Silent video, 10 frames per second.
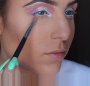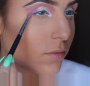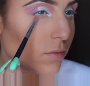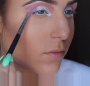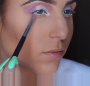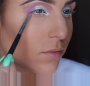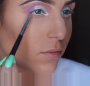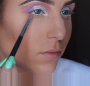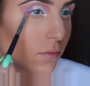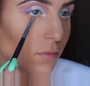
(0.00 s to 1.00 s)

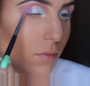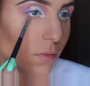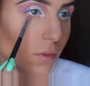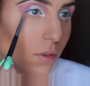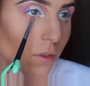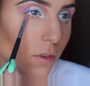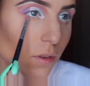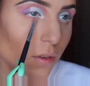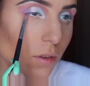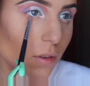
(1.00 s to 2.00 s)

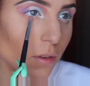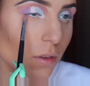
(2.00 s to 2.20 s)
No one is speaking in this clip.